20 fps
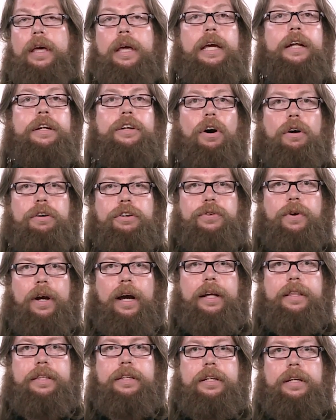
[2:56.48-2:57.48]
In
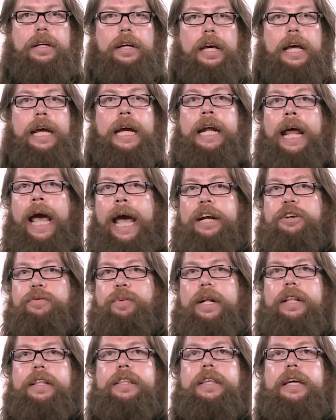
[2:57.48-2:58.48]
contrast, in Act
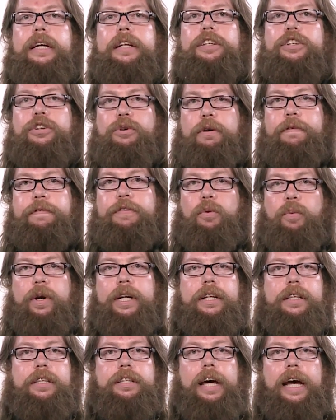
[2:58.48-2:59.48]
1, Scene 2 of The
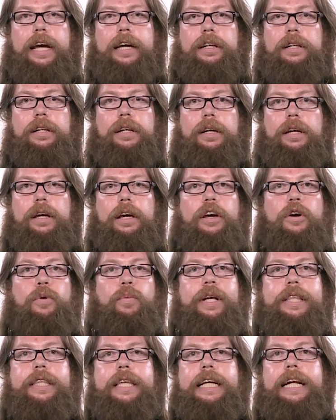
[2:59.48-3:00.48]
Winter's Tale,
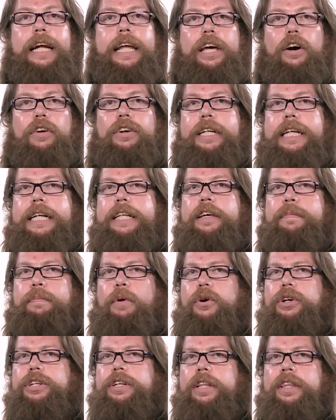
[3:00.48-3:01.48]
we see Leontes'
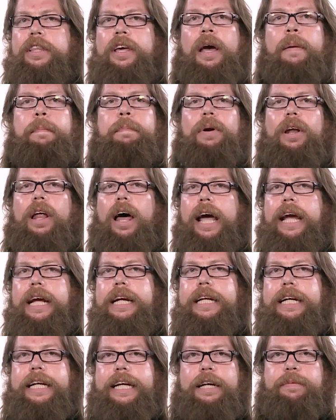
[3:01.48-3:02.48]
emotions
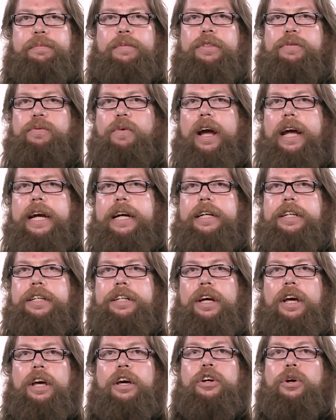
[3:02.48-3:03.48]
blinding him with
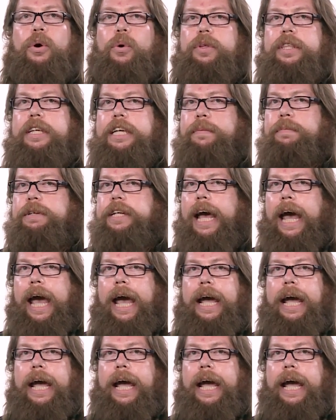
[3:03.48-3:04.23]
rage, causing him to